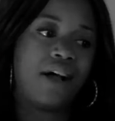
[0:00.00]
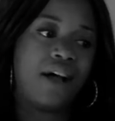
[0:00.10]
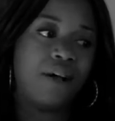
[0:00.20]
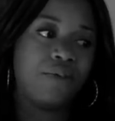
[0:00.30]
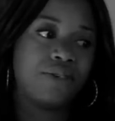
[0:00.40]

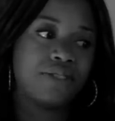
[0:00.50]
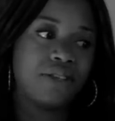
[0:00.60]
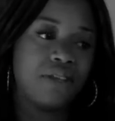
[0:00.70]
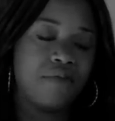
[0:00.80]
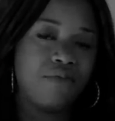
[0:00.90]
I was in
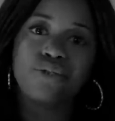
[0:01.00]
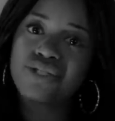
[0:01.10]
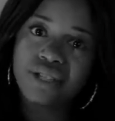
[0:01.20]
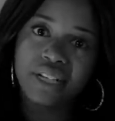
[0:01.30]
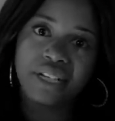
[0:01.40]
an
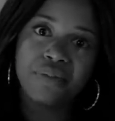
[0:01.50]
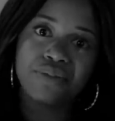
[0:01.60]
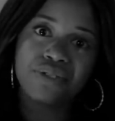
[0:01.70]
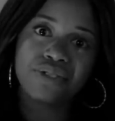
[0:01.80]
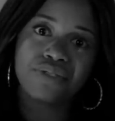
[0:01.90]
emotionally
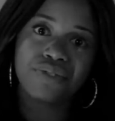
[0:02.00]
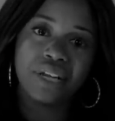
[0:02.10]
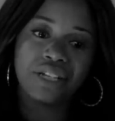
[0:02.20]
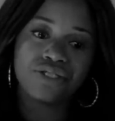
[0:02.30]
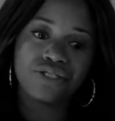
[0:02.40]
abusive
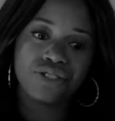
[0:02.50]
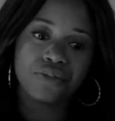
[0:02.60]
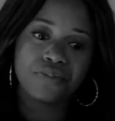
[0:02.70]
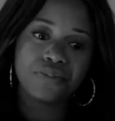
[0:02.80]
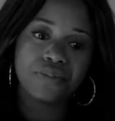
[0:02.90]
relationship.